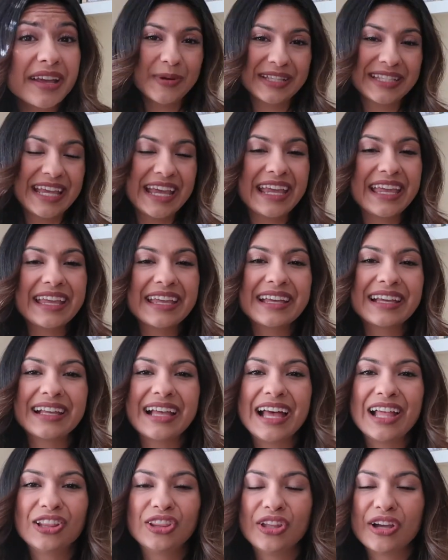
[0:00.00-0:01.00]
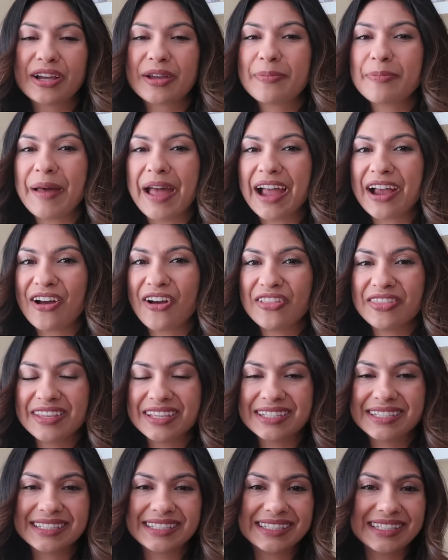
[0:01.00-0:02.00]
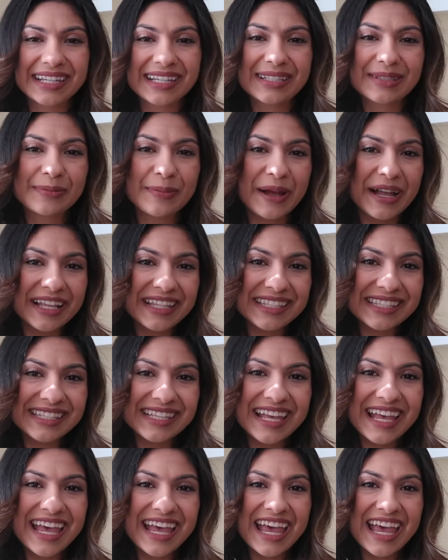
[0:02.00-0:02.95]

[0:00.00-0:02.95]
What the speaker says: But taking a look back on this 6 months,